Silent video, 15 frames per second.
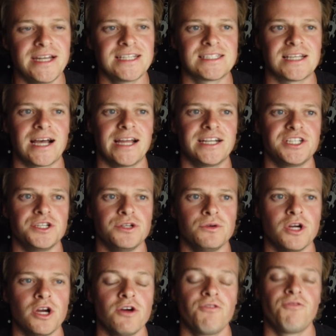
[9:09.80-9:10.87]
they decide
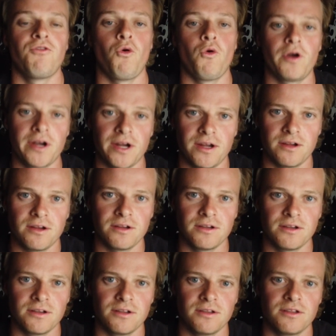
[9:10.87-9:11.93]
to fork
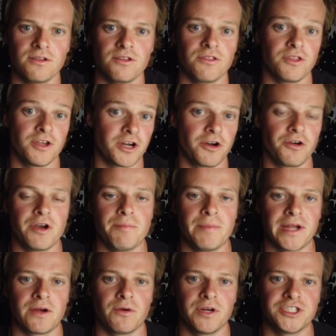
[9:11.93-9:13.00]
the current
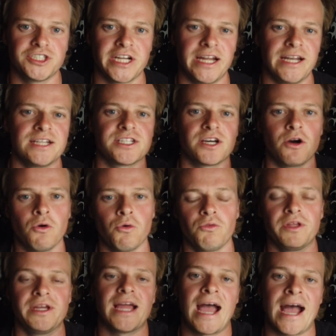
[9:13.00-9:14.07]
Bitcoin chain into
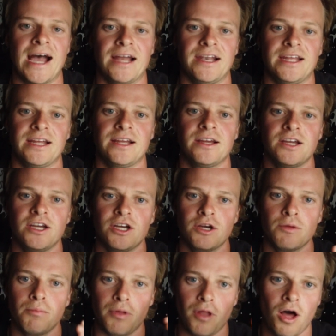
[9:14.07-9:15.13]
only adding
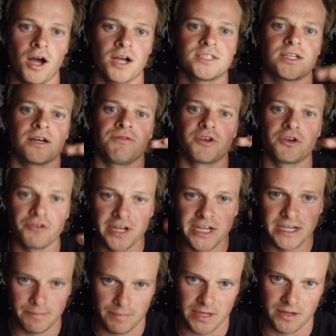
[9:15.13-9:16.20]
blocks of
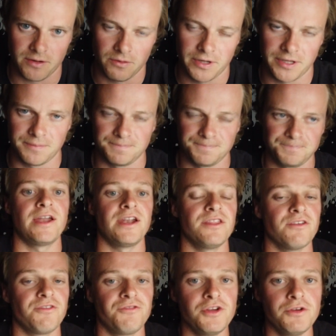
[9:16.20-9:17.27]
green Bitcoin. Then
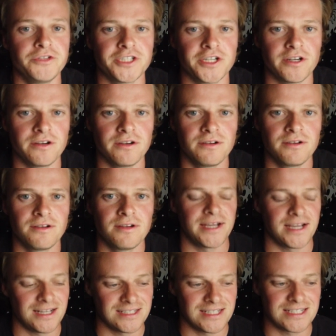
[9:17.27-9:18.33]
in the future,
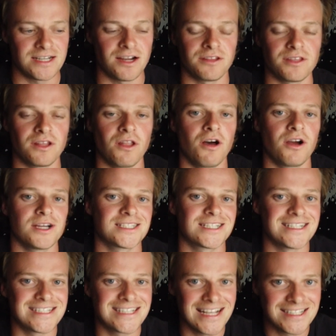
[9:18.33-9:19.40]
because it's not the
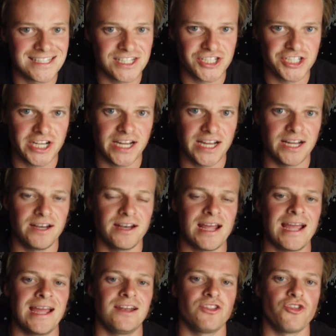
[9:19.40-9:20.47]
longest consensus chain
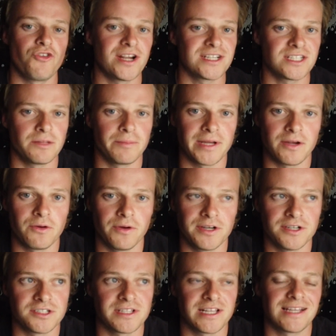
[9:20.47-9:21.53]
and the rest of the
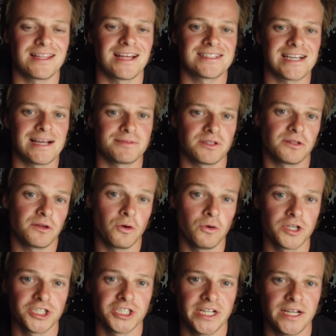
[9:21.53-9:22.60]
Bitcoiners think that's absolute
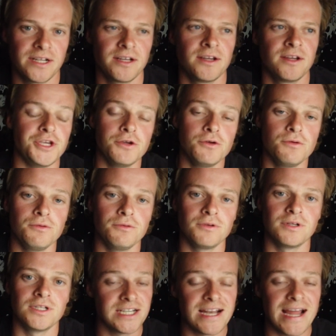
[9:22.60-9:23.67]
horseshit, you
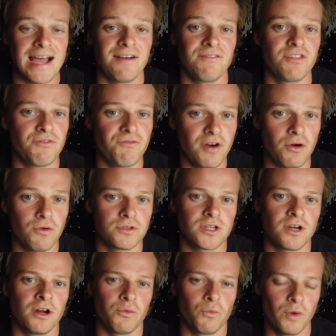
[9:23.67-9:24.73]
didn't have the
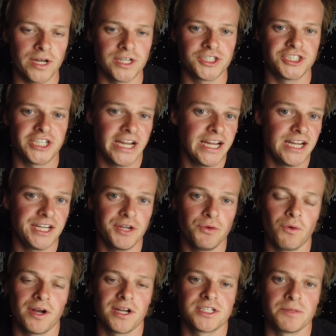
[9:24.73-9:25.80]
vote on what chain
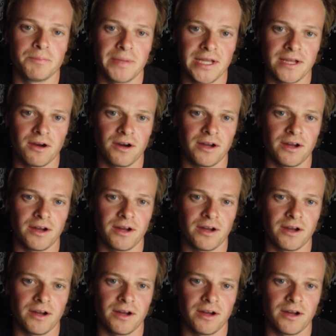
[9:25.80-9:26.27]
you wanted to be